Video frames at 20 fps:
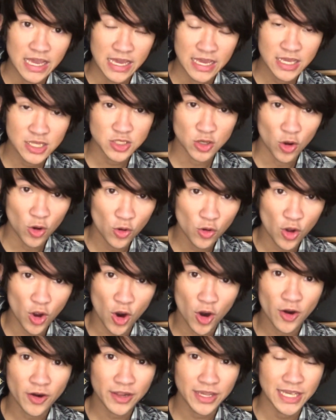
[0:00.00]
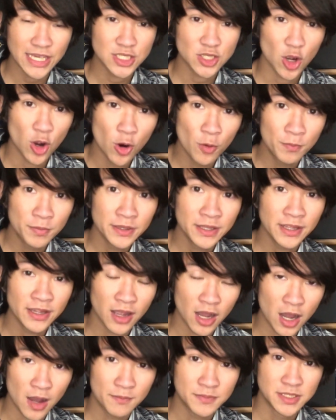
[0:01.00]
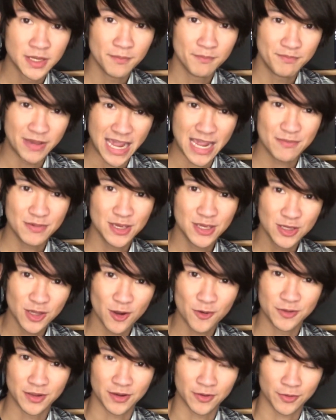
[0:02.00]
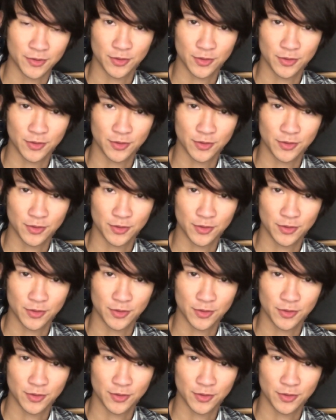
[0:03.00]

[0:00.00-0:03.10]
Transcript: his whole arc is opening up to Baby Yoda,